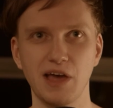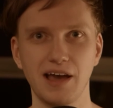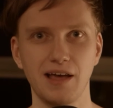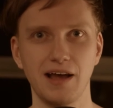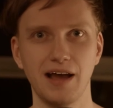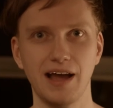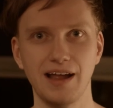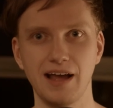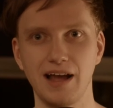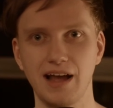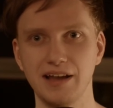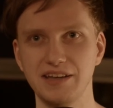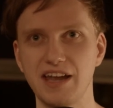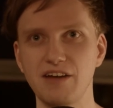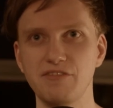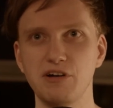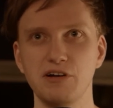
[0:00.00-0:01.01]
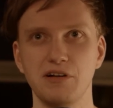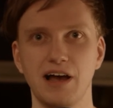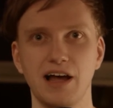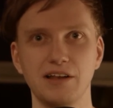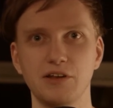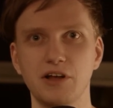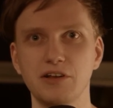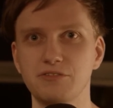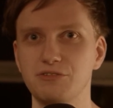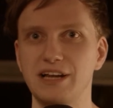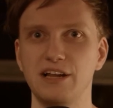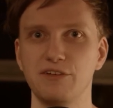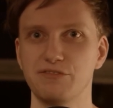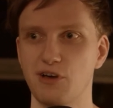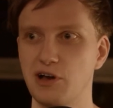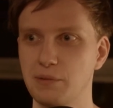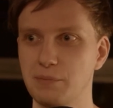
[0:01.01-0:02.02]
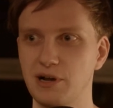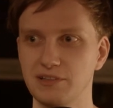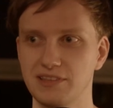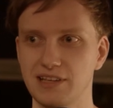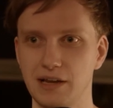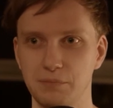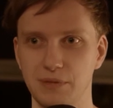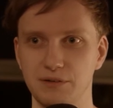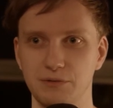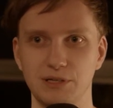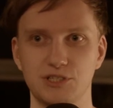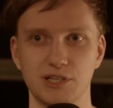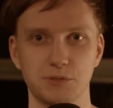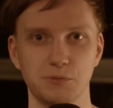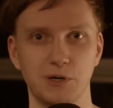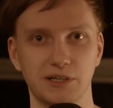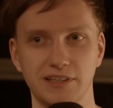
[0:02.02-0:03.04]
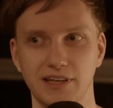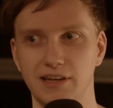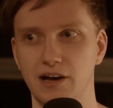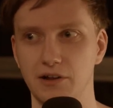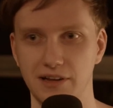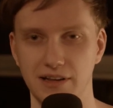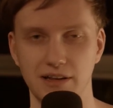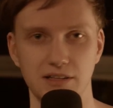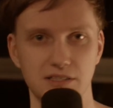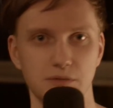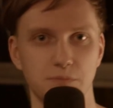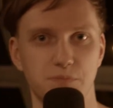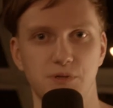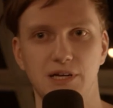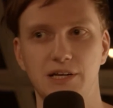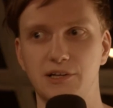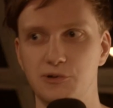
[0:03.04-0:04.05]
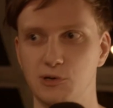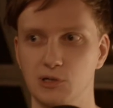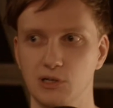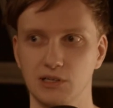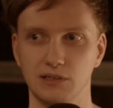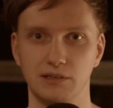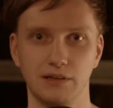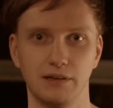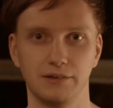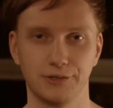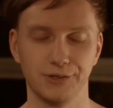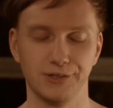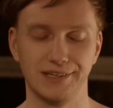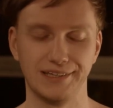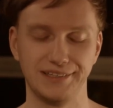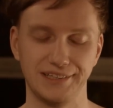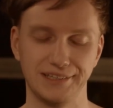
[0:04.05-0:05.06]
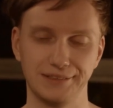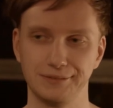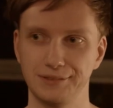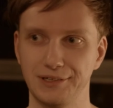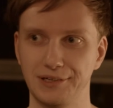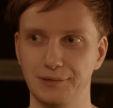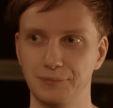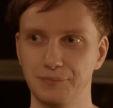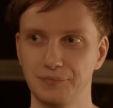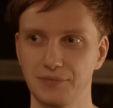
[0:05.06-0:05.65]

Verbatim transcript: I'd not really thought about that, but we just worked that out, and that's a pretty cool idea. Yeah.